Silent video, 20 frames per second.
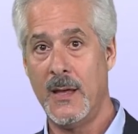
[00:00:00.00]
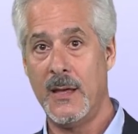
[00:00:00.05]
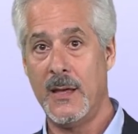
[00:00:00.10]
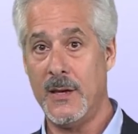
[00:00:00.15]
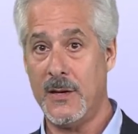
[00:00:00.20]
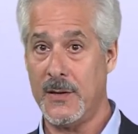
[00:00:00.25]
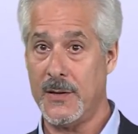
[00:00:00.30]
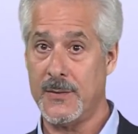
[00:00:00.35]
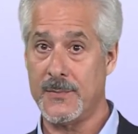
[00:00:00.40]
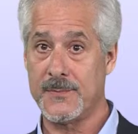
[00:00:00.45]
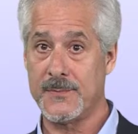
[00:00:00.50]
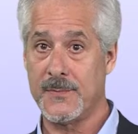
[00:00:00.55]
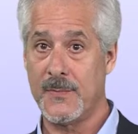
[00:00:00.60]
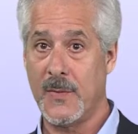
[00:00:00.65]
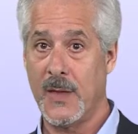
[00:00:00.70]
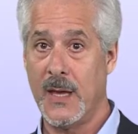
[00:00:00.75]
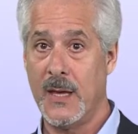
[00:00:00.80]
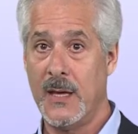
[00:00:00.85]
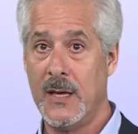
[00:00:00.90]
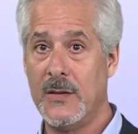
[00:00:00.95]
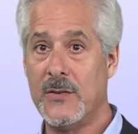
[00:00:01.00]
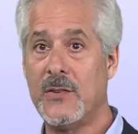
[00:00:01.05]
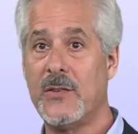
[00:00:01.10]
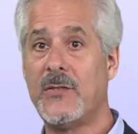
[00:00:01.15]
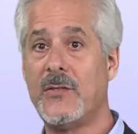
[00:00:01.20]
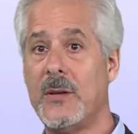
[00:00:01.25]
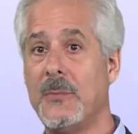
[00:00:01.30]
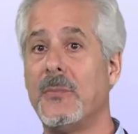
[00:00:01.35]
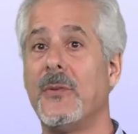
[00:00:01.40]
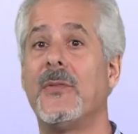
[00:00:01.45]
Here is a
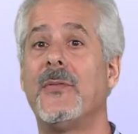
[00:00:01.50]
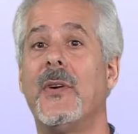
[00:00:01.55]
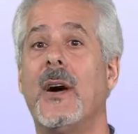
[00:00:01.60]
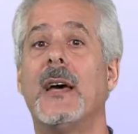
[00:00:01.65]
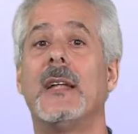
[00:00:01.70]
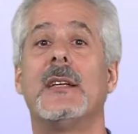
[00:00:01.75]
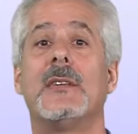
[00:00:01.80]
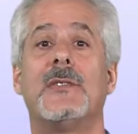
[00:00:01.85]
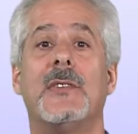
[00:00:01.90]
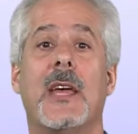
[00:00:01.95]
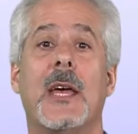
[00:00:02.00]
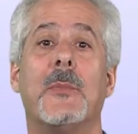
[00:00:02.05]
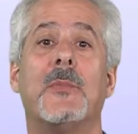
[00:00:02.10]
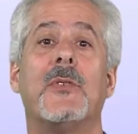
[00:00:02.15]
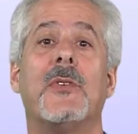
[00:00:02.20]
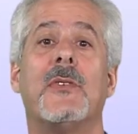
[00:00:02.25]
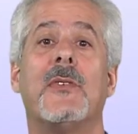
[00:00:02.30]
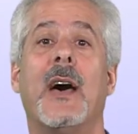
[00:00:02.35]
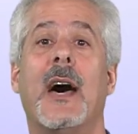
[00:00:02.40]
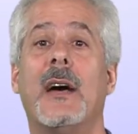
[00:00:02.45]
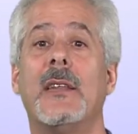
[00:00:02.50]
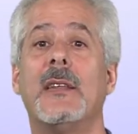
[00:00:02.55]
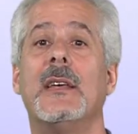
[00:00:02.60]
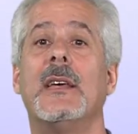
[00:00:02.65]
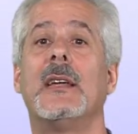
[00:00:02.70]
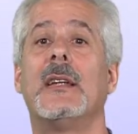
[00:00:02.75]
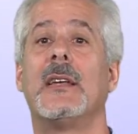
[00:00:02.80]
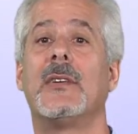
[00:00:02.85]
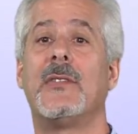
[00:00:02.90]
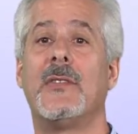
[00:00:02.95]
simplified example of how the
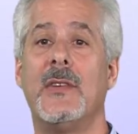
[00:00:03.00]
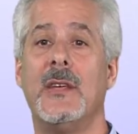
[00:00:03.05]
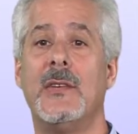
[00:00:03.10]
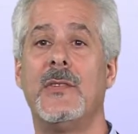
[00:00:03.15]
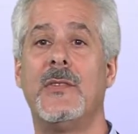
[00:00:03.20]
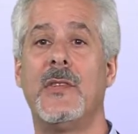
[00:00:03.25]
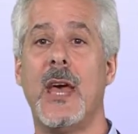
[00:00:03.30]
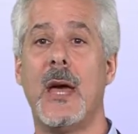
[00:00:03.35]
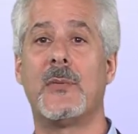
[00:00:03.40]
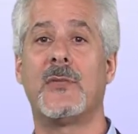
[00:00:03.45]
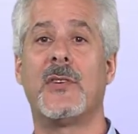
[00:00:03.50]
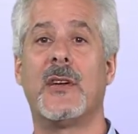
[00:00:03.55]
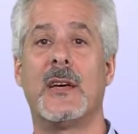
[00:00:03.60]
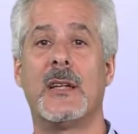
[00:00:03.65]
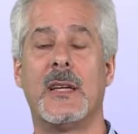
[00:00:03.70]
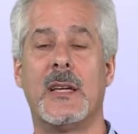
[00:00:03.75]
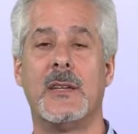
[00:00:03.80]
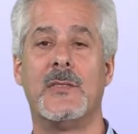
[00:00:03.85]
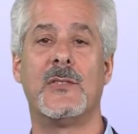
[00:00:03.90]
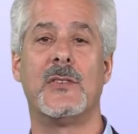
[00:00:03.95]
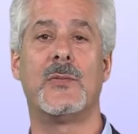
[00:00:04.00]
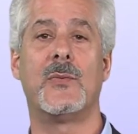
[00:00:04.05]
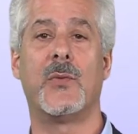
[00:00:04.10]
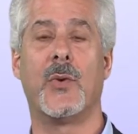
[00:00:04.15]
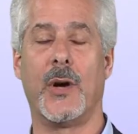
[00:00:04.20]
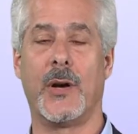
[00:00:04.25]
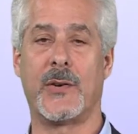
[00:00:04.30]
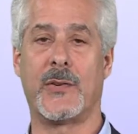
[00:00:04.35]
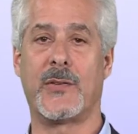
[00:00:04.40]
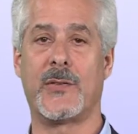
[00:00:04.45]
NST Snapshot engine
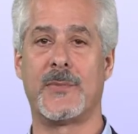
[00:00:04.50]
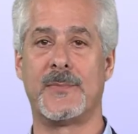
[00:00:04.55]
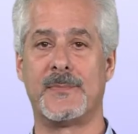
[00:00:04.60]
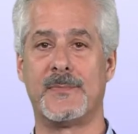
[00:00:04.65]
works.